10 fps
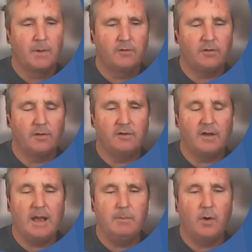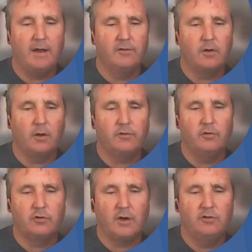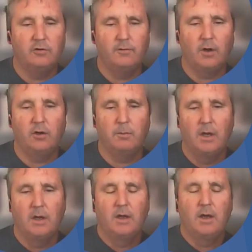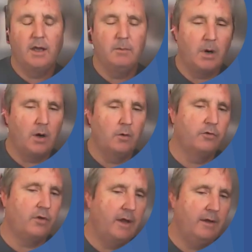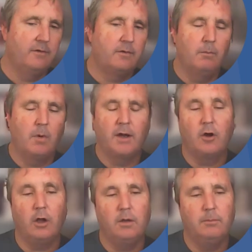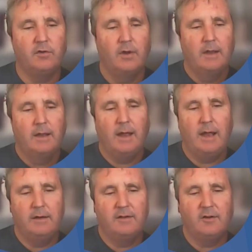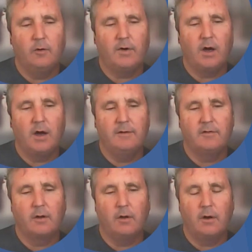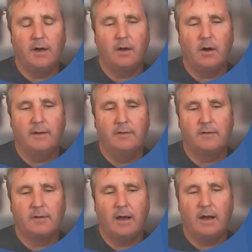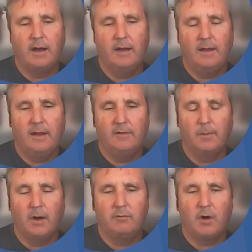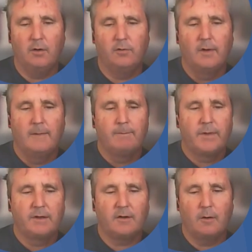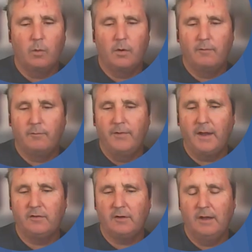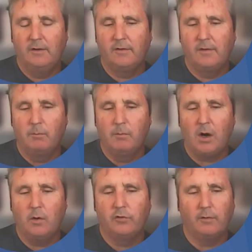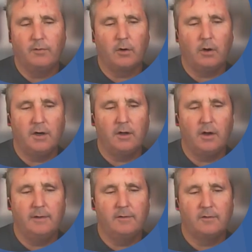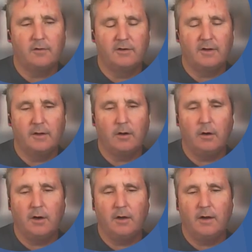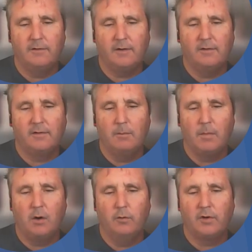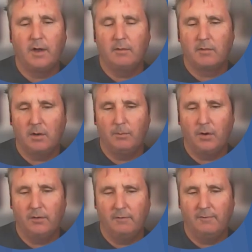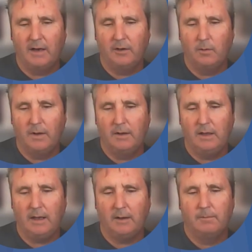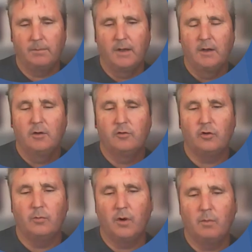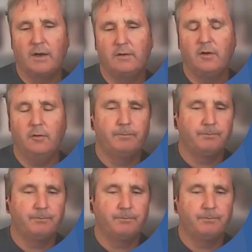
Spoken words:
So the table has concentration, volume, and moles as my columns, and silver ions and chloride ions as my rows. So this is the moles of the chloride ions. So I take the chloride ions, it's their moles, and I'm going to put the value in here, 2.12.